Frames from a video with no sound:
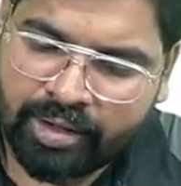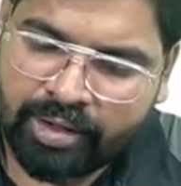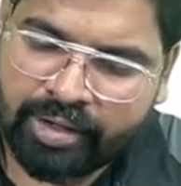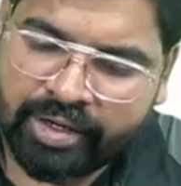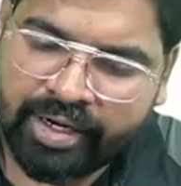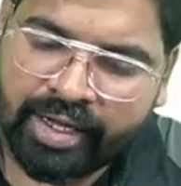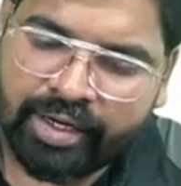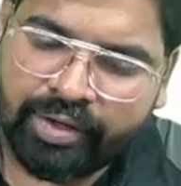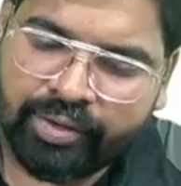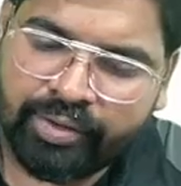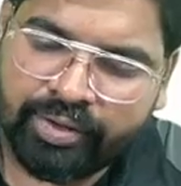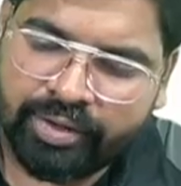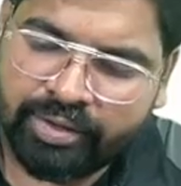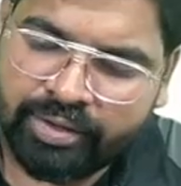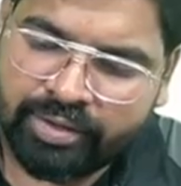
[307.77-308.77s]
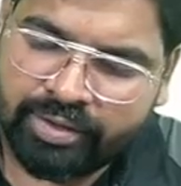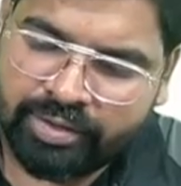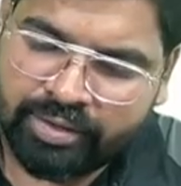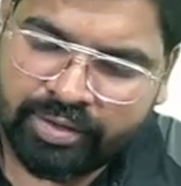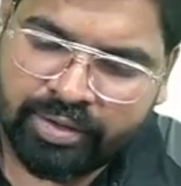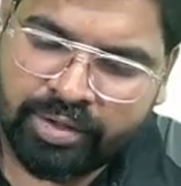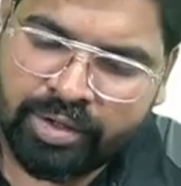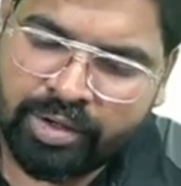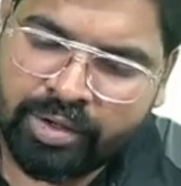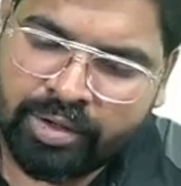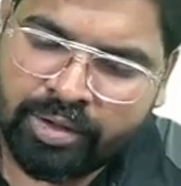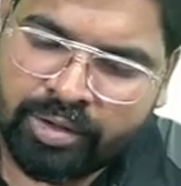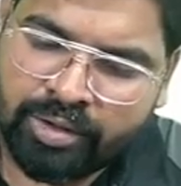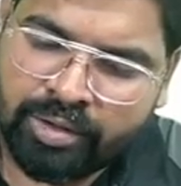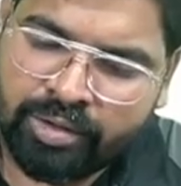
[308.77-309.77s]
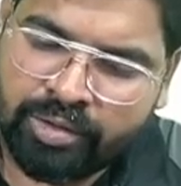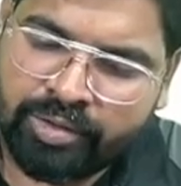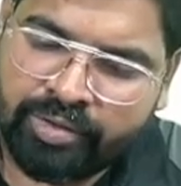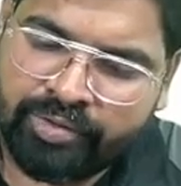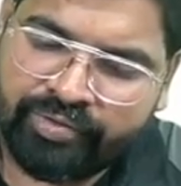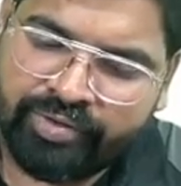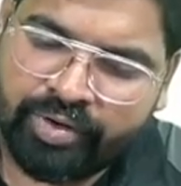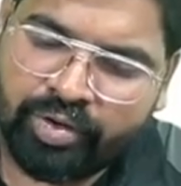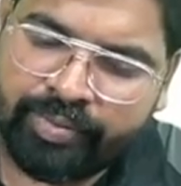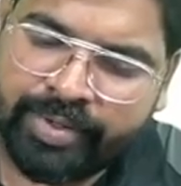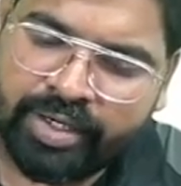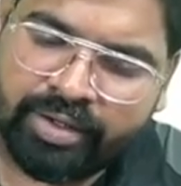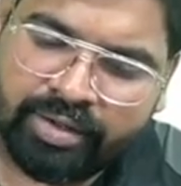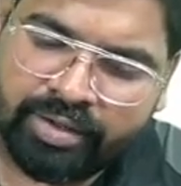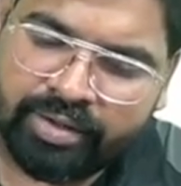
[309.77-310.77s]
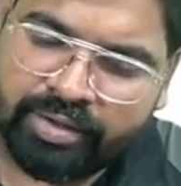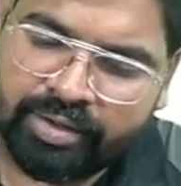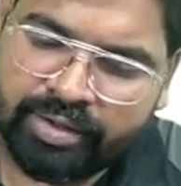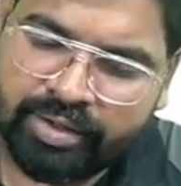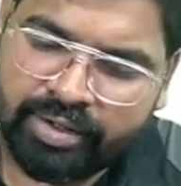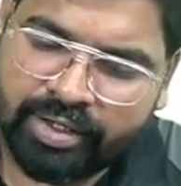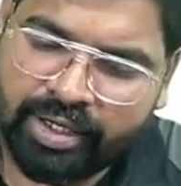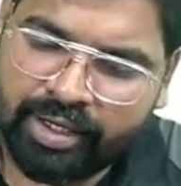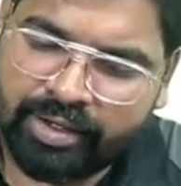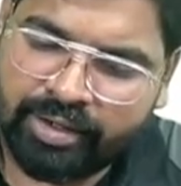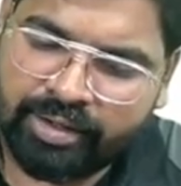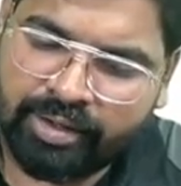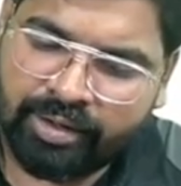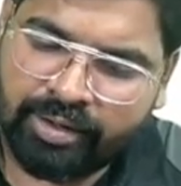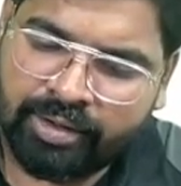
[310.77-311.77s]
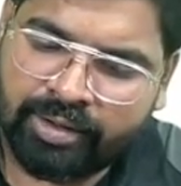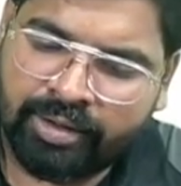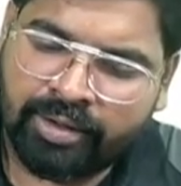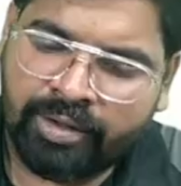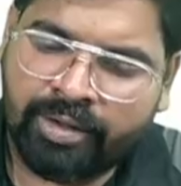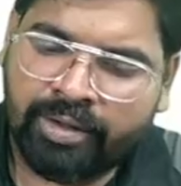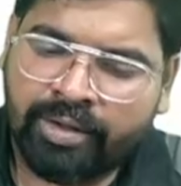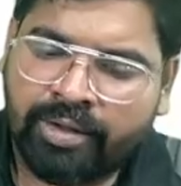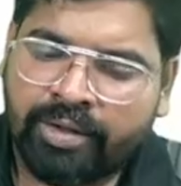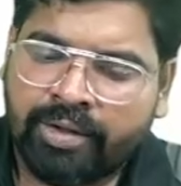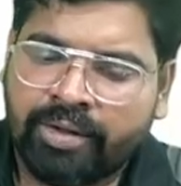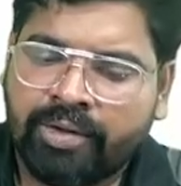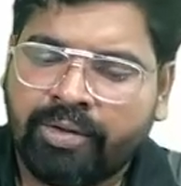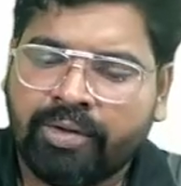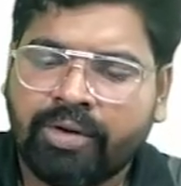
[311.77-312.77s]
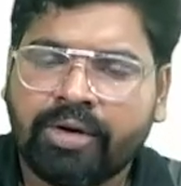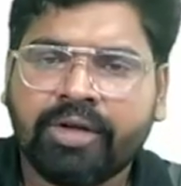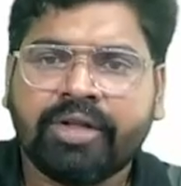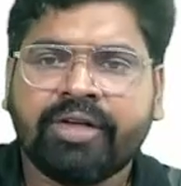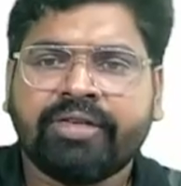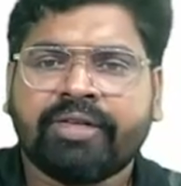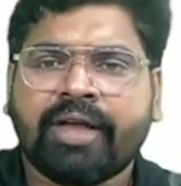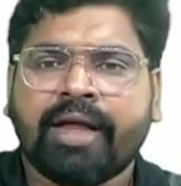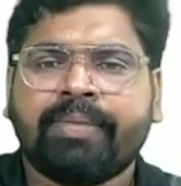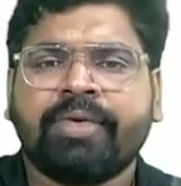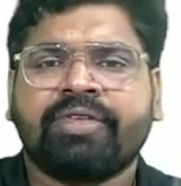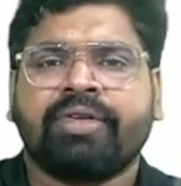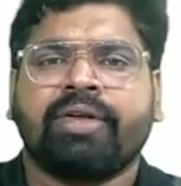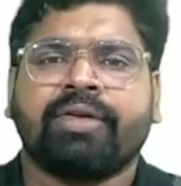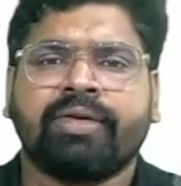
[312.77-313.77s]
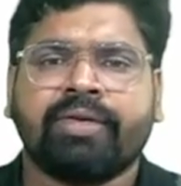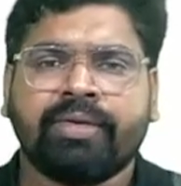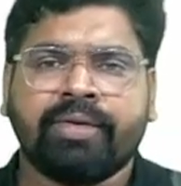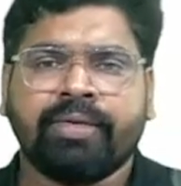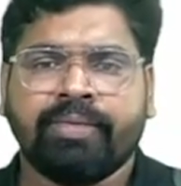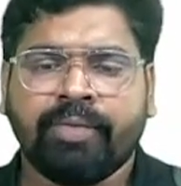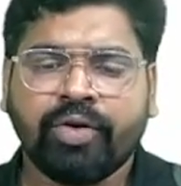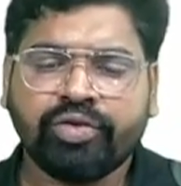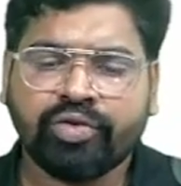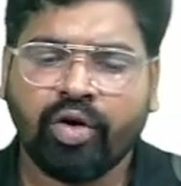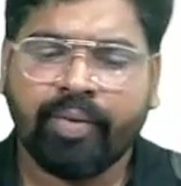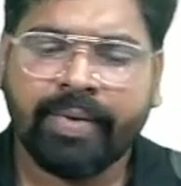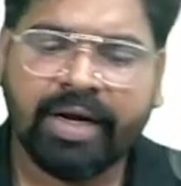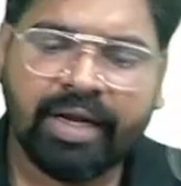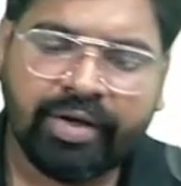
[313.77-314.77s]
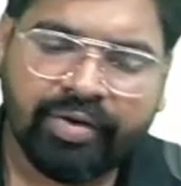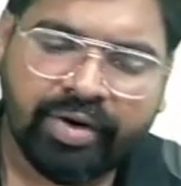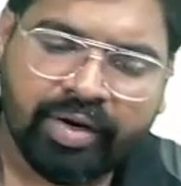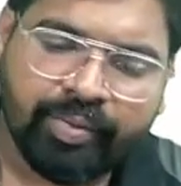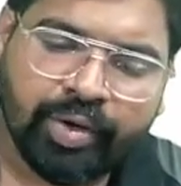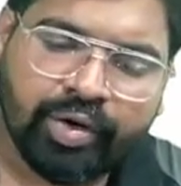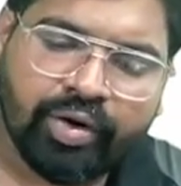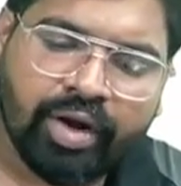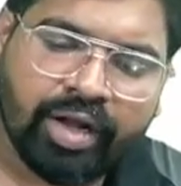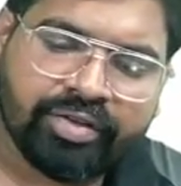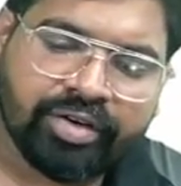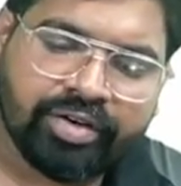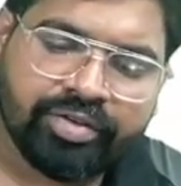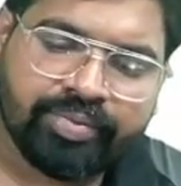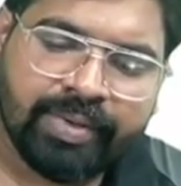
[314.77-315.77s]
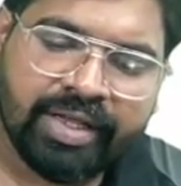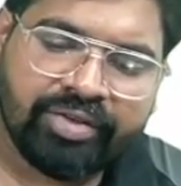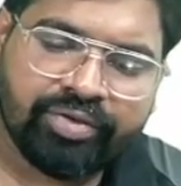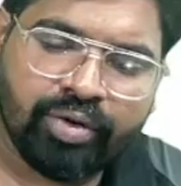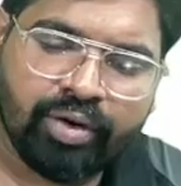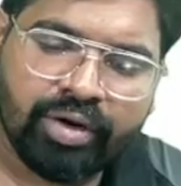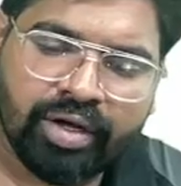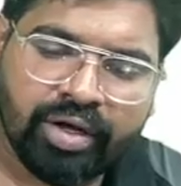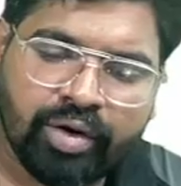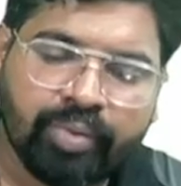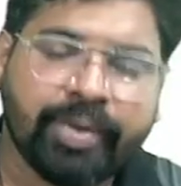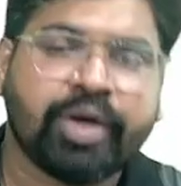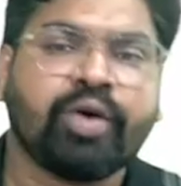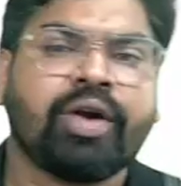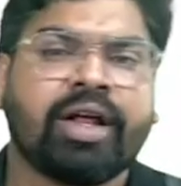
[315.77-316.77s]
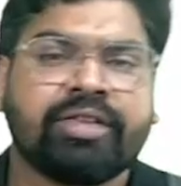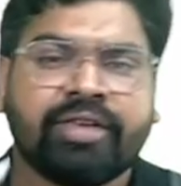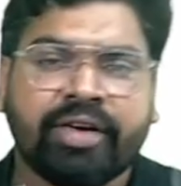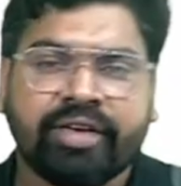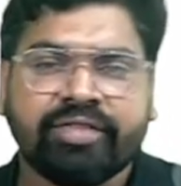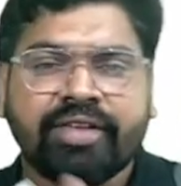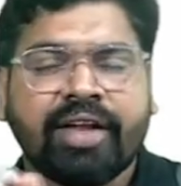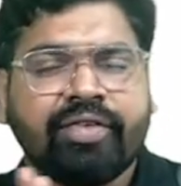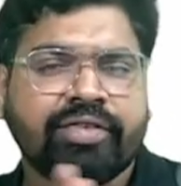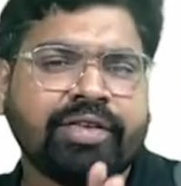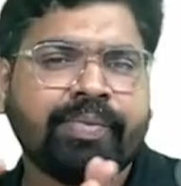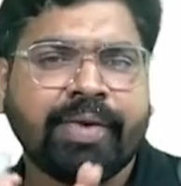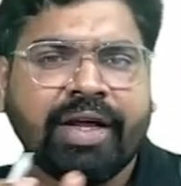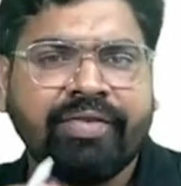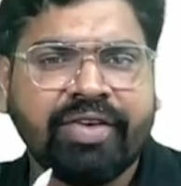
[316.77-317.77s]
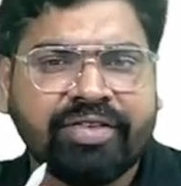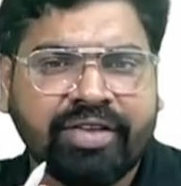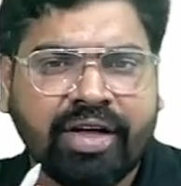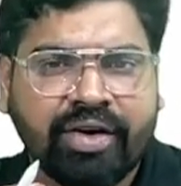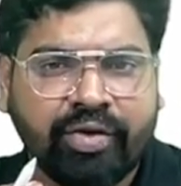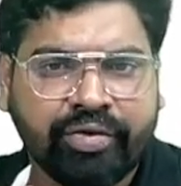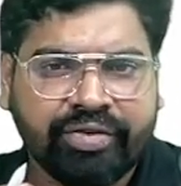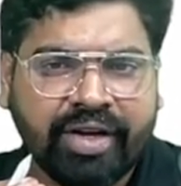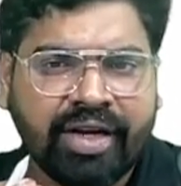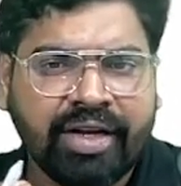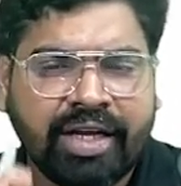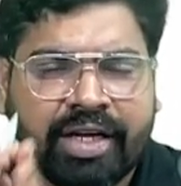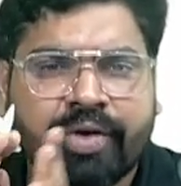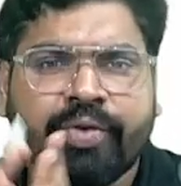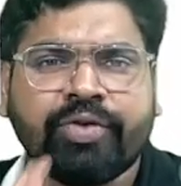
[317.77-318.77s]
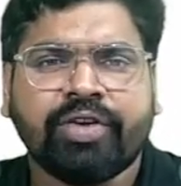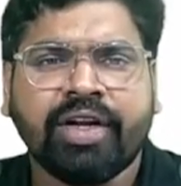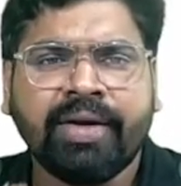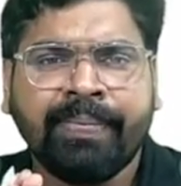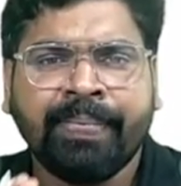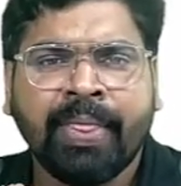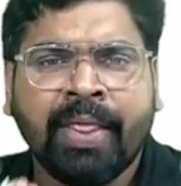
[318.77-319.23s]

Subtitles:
Raynaud phenomenon. Okay, all these can be seen. Most commonly, your rheumatoid arthritis. Please note rheumatoid arthritis. That was a previous year question, NEET question.